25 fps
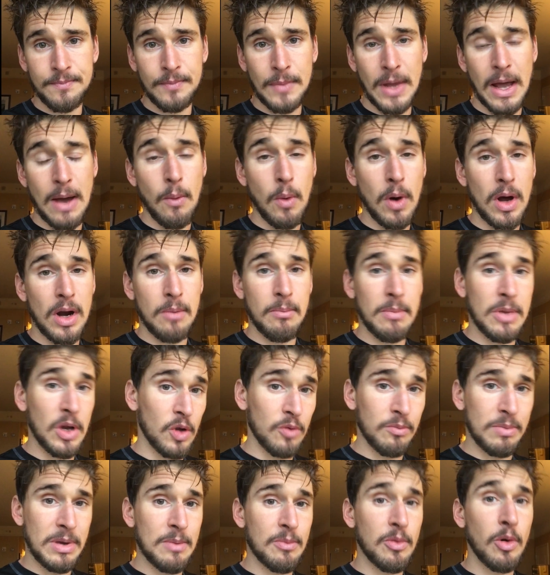I want to
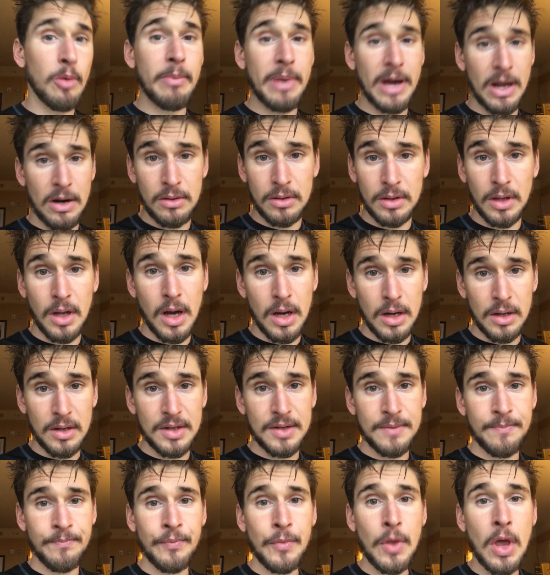build people better lungs.